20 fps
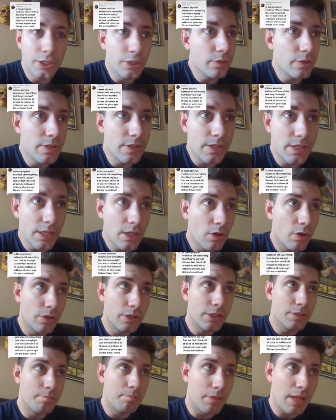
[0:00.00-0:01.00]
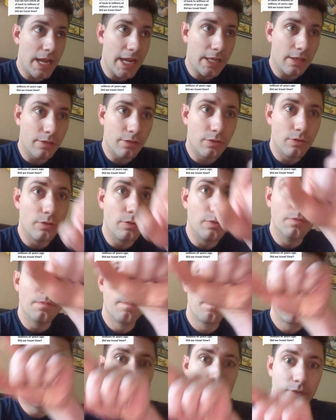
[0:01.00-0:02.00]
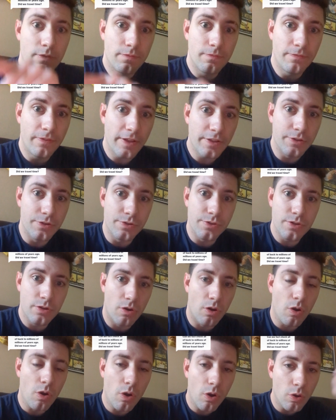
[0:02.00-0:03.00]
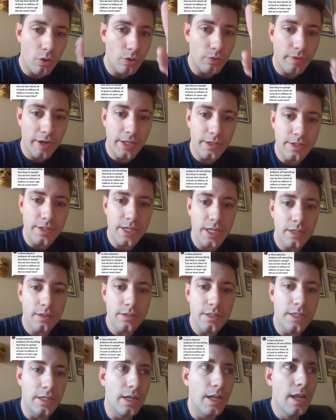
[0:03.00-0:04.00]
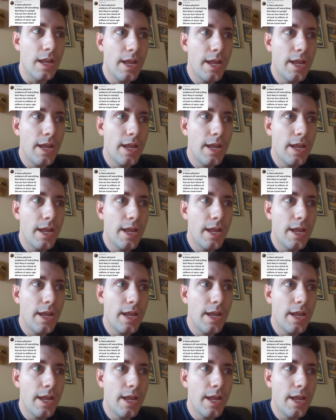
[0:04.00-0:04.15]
You can see all these black little feathers all around the skeleton,